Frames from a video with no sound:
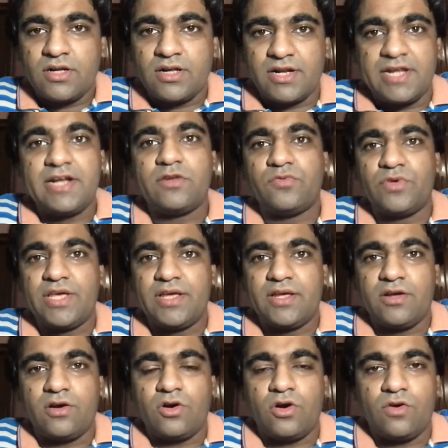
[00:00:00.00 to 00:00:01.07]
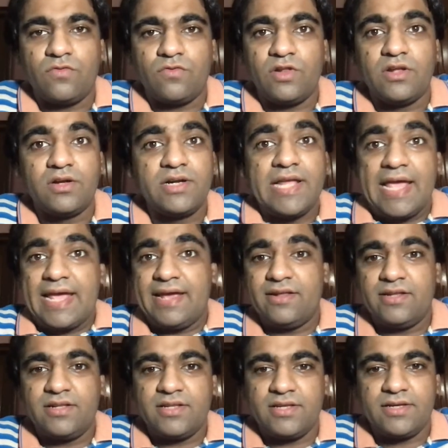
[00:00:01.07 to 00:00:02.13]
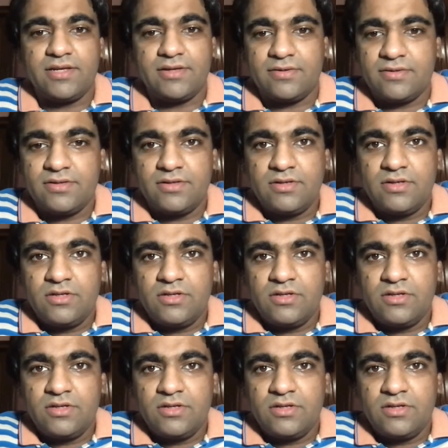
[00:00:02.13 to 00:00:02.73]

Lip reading: great way of learning anything,